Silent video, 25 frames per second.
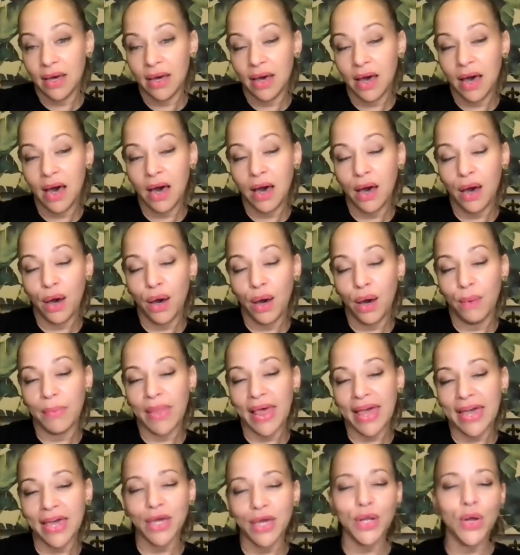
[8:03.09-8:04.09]

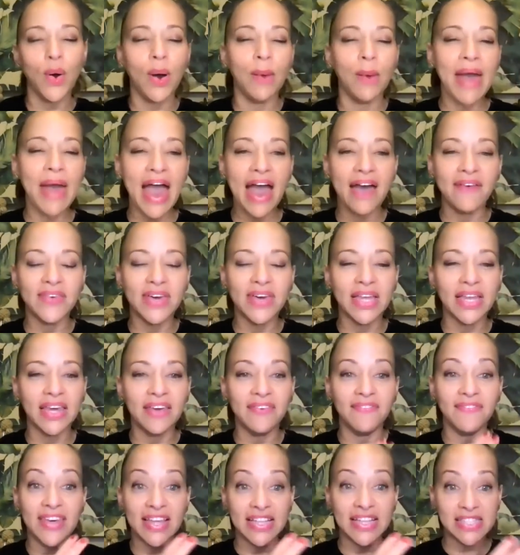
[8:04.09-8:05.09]
Like, I'm having
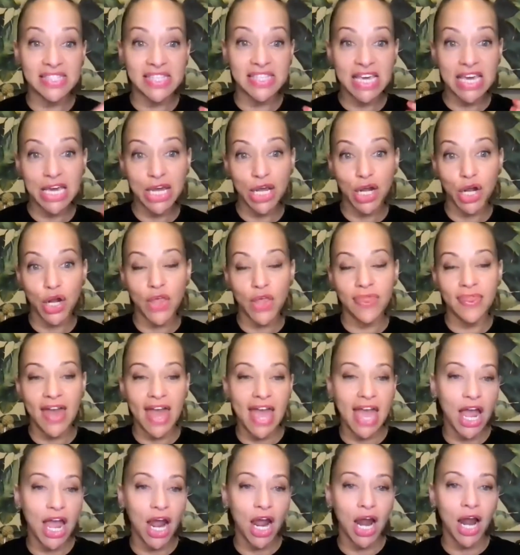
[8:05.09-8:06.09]
events here and
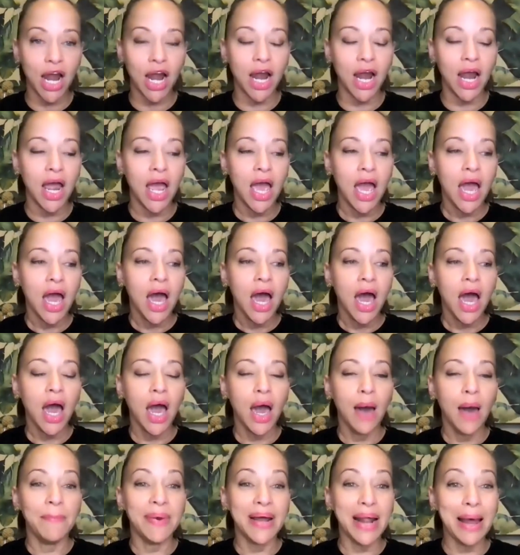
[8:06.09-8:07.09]
there.
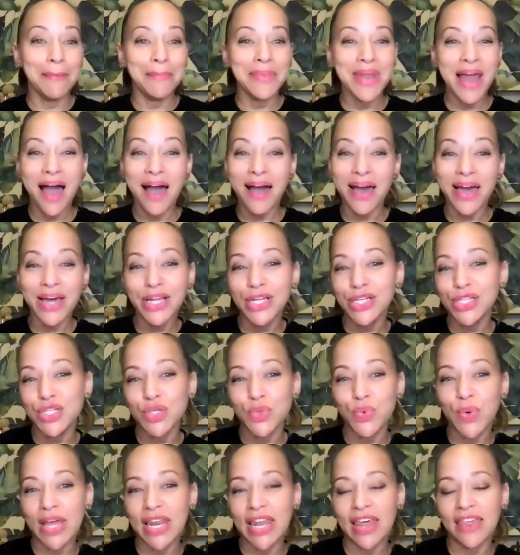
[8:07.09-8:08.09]
But I'm not going to
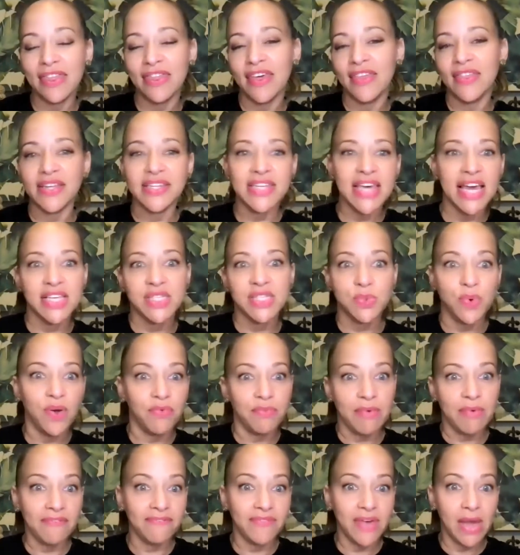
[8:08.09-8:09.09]
do anything that takes away from
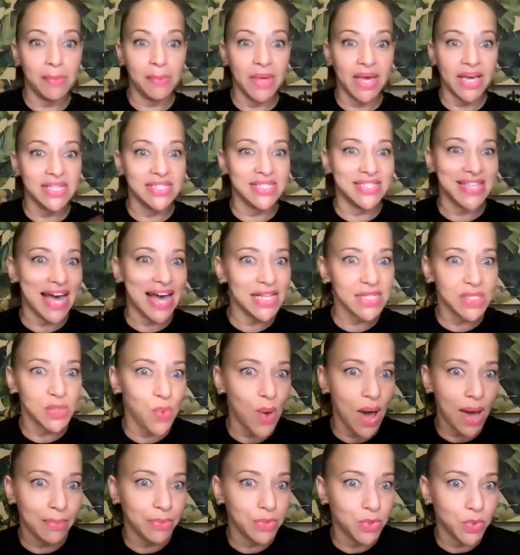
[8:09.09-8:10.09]
my family, because that's
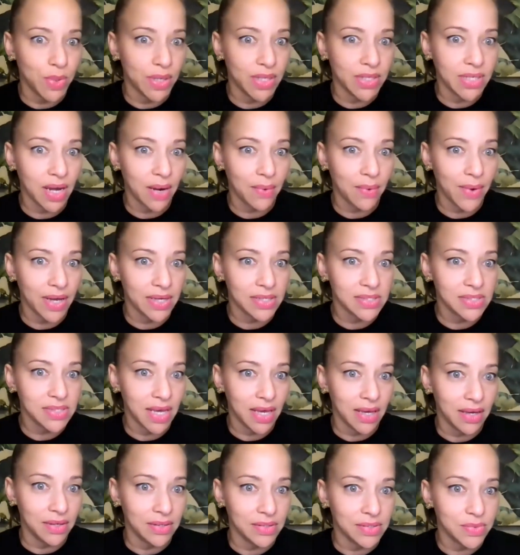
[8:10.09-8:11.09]
why I'm doing direct
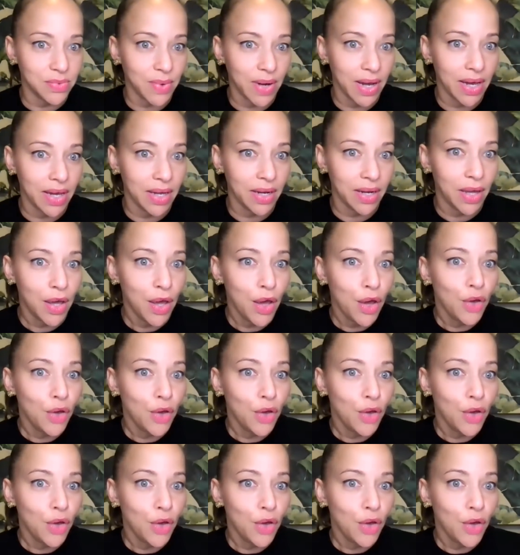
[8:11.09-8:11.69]
sales. Right.